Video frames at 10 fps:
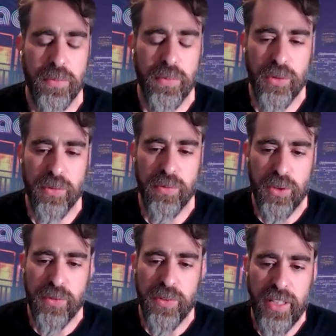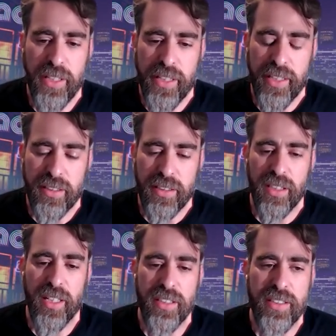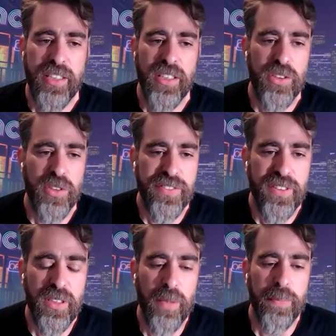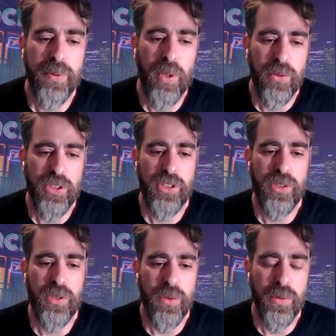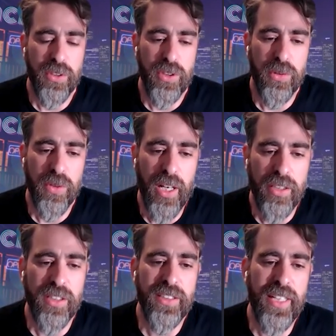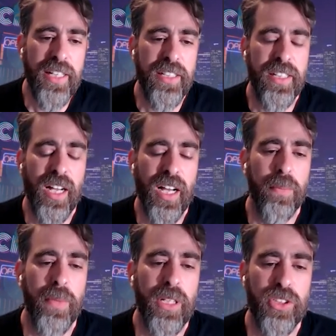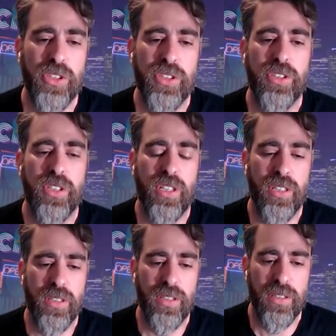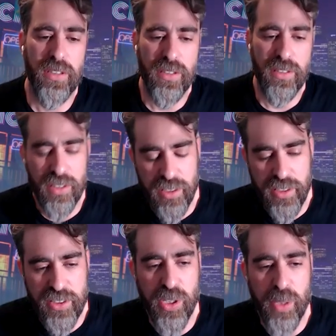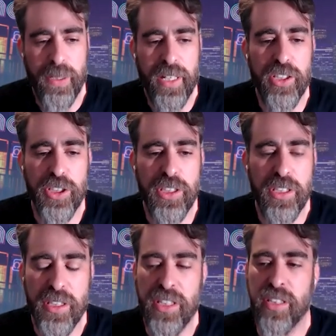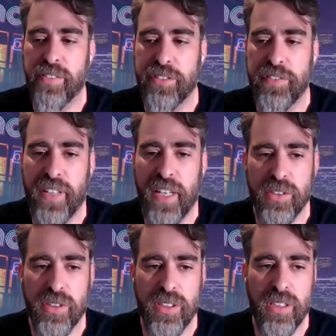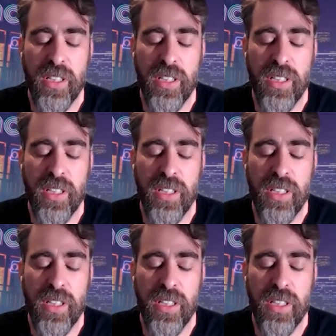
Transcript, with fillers: to, to really get like a data-driven approach to, to understanding how much is your application in need of refactoring.